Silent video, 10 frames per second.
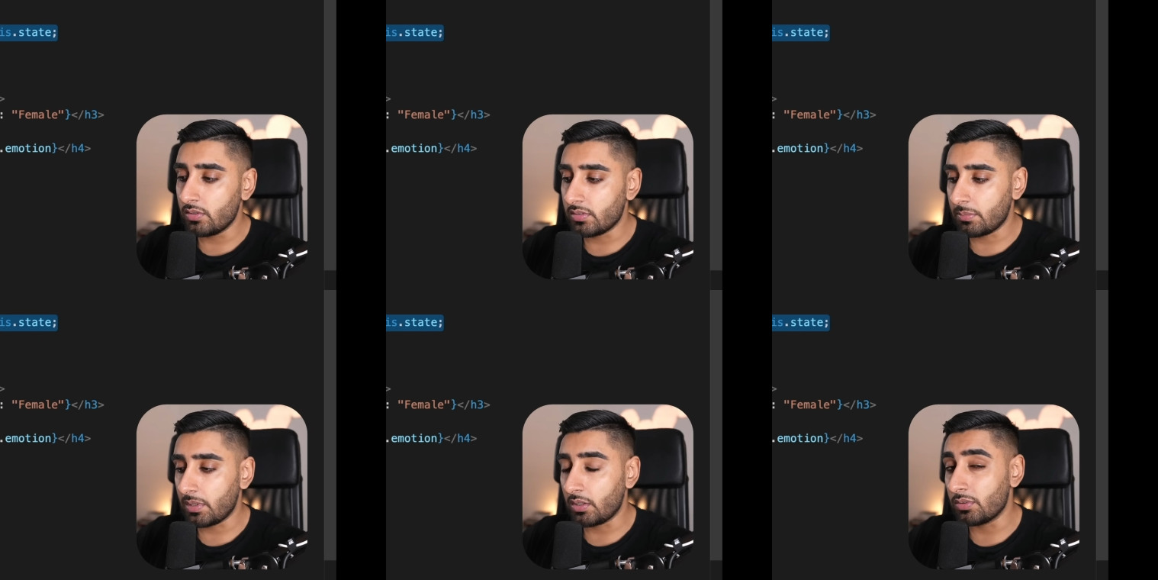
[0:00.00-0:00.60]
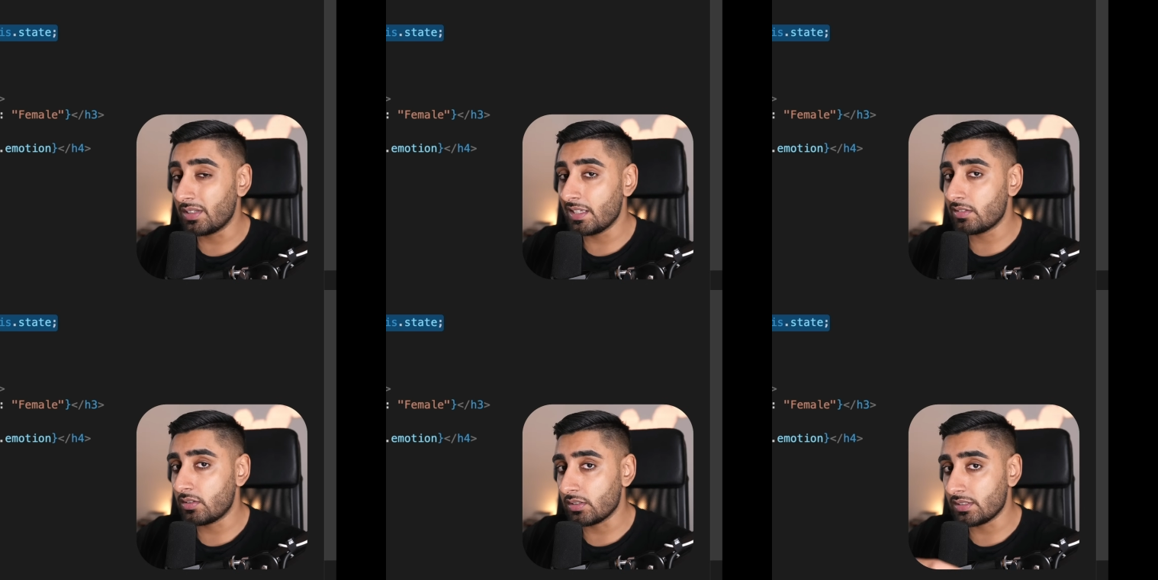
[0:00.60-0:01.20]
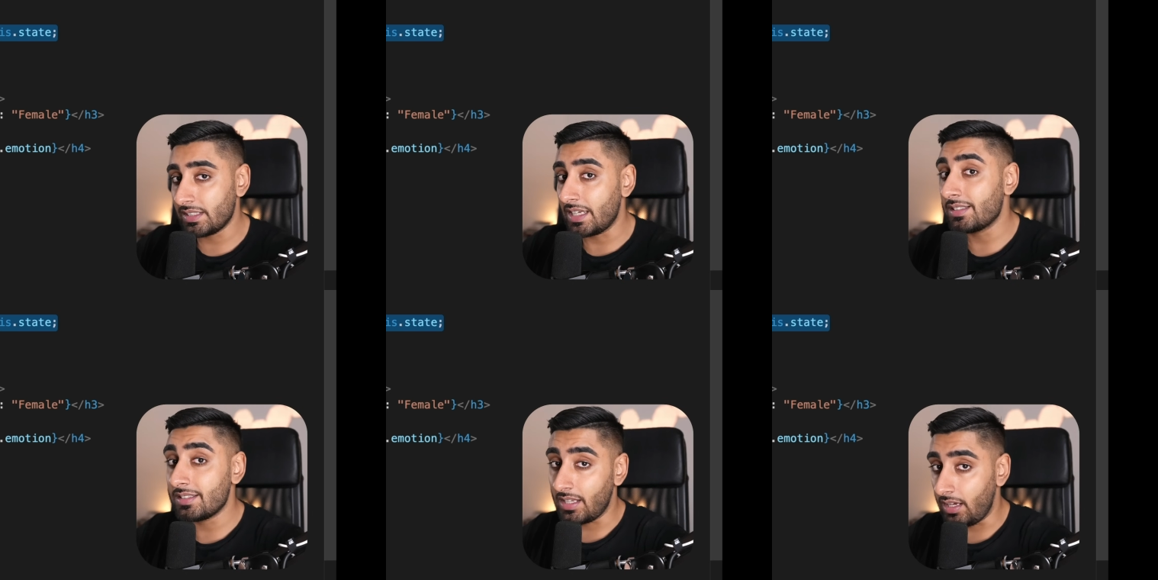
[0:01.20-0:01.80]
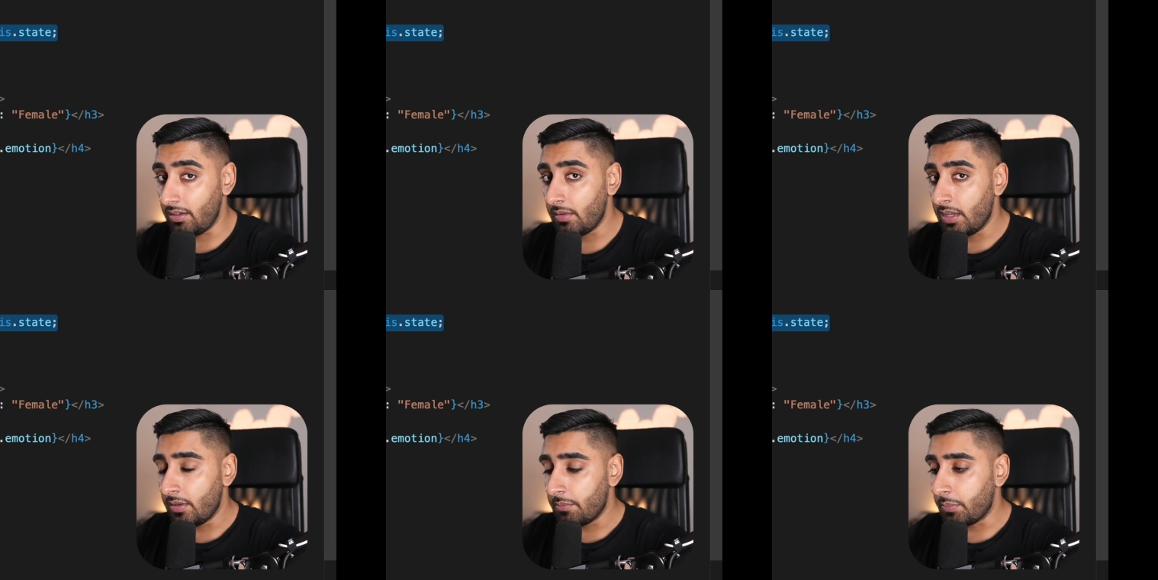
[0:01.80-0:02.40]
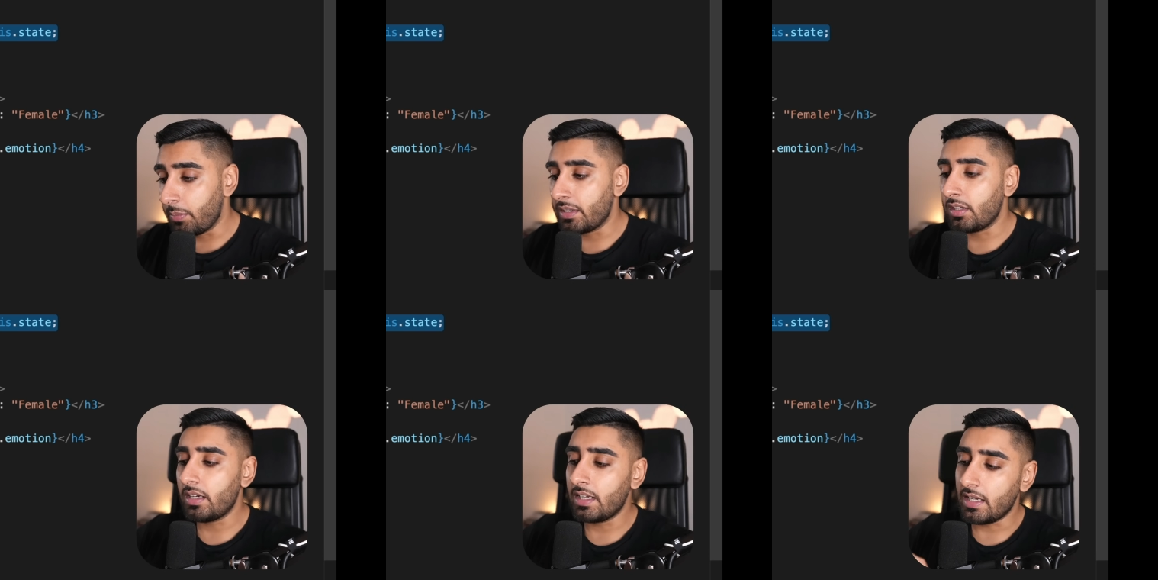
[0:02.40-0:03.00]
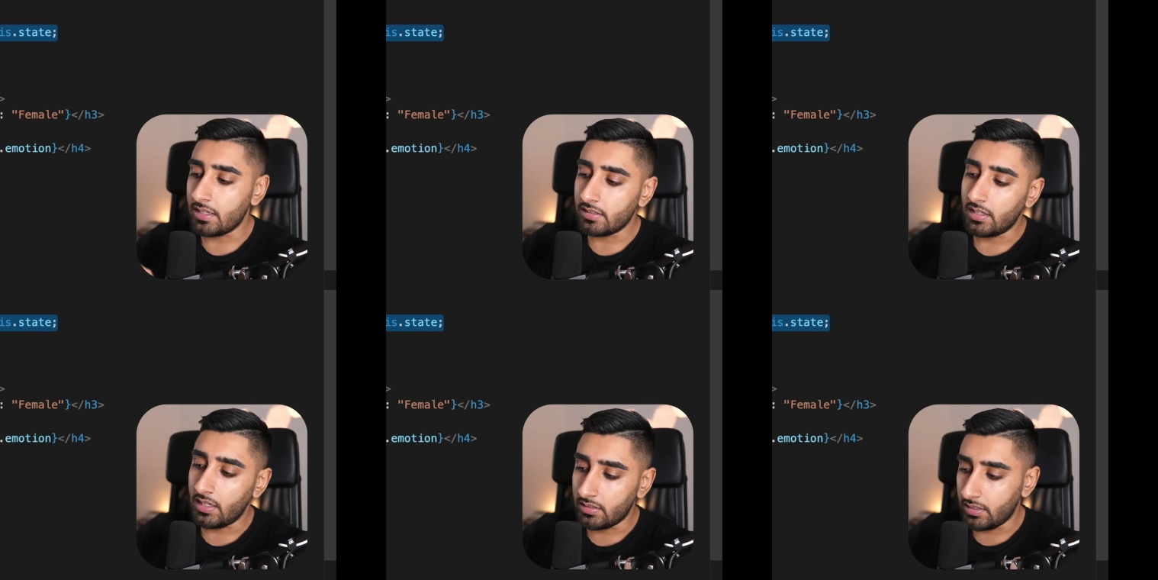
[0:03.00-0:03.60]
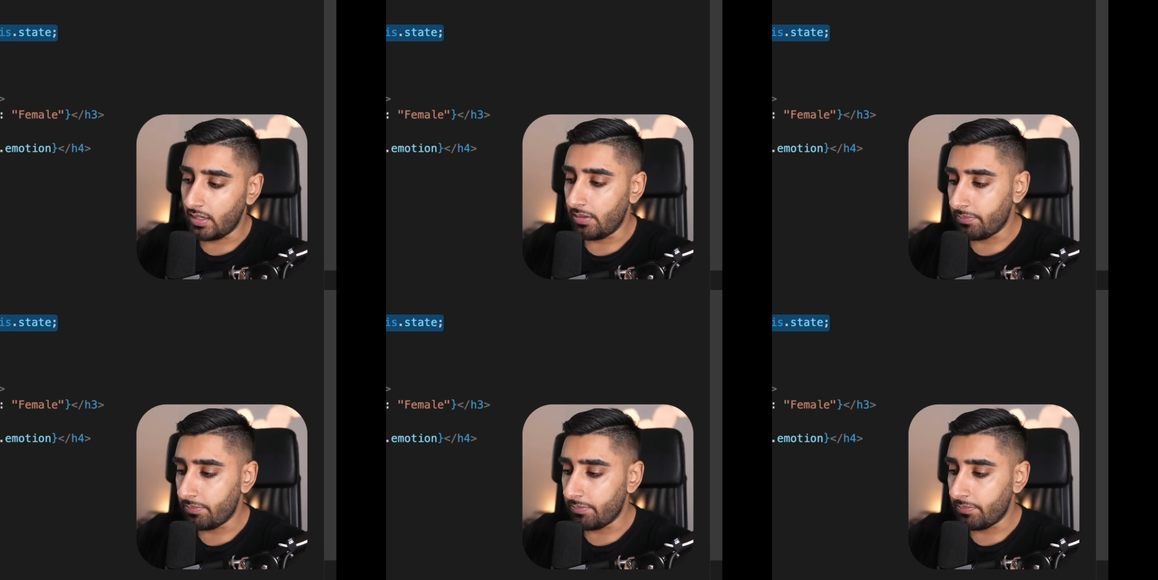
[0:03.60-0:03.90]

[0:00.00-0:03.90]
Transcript: something called this dot set state. But we're not going to get into that today.